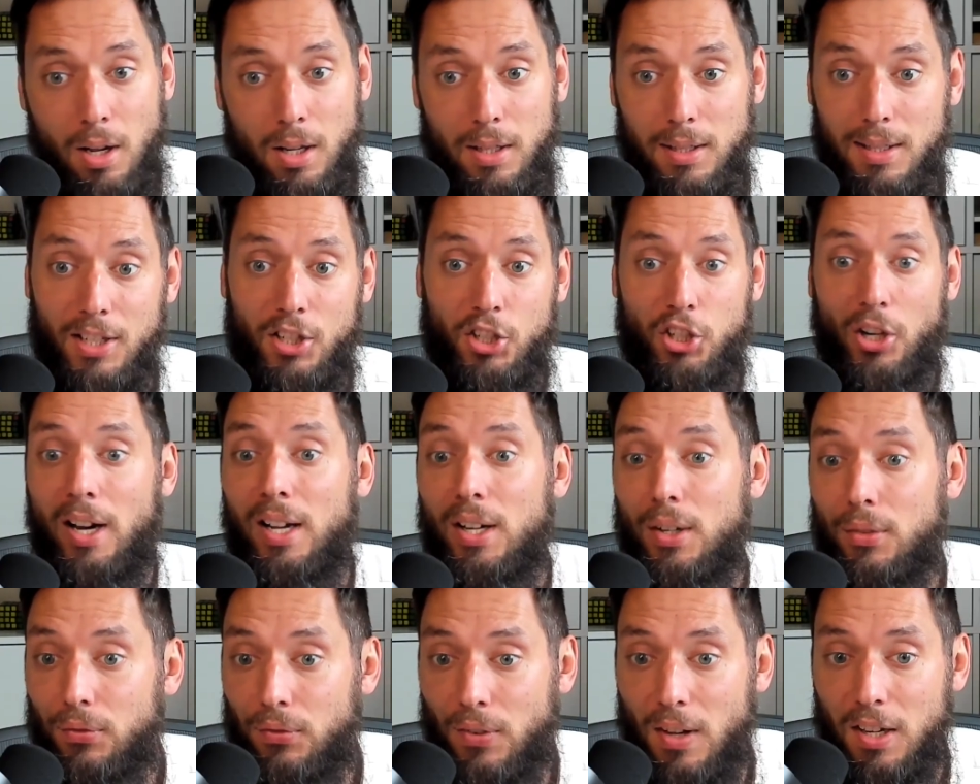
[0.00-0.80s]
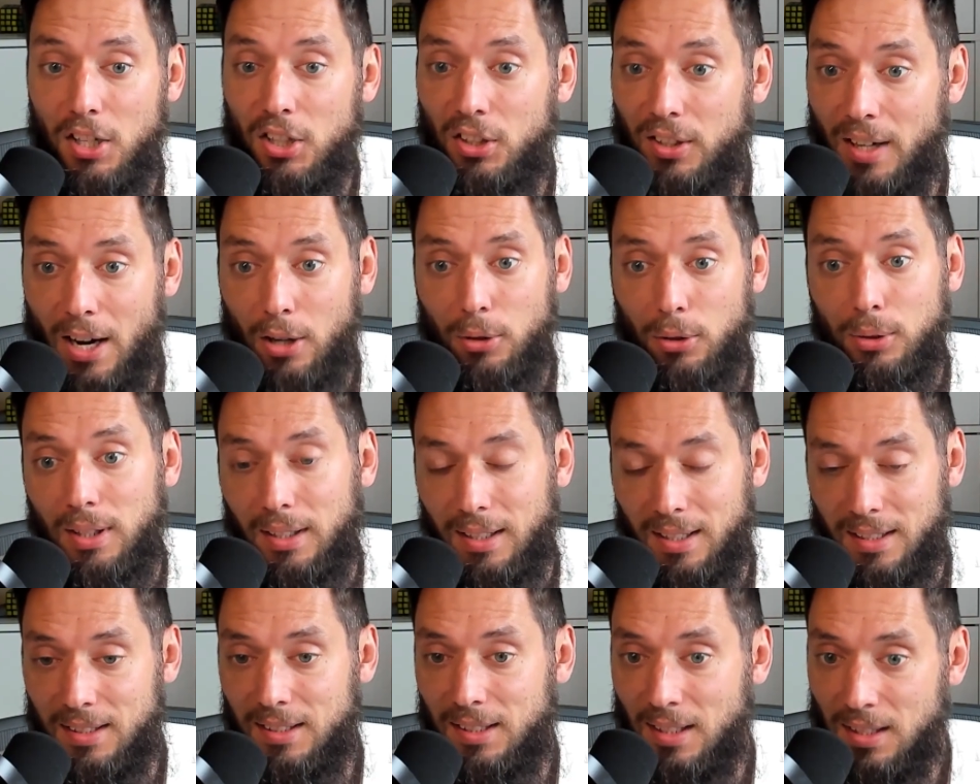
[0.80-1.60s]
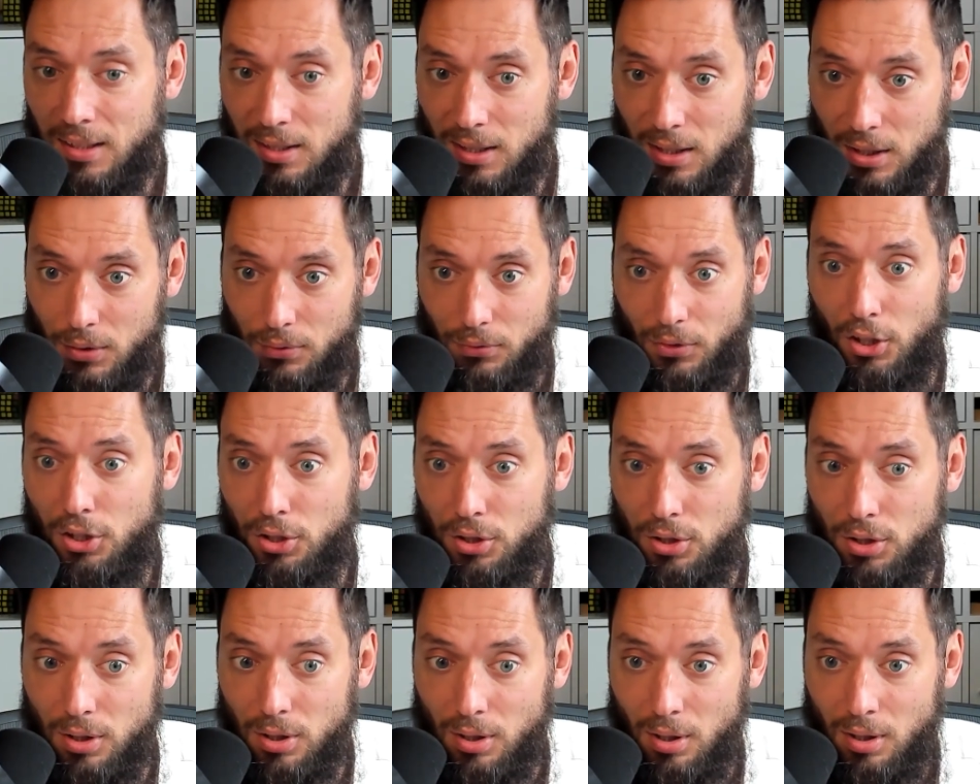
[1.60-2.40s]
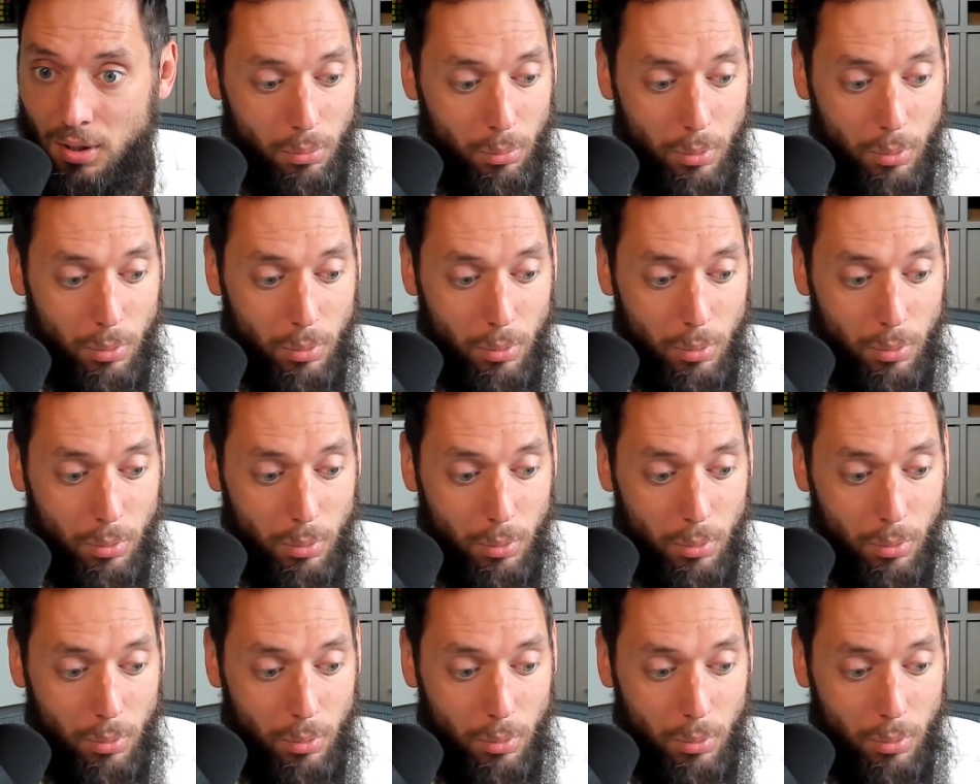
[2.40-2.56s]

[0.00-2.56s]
to try to figure out the consensus first.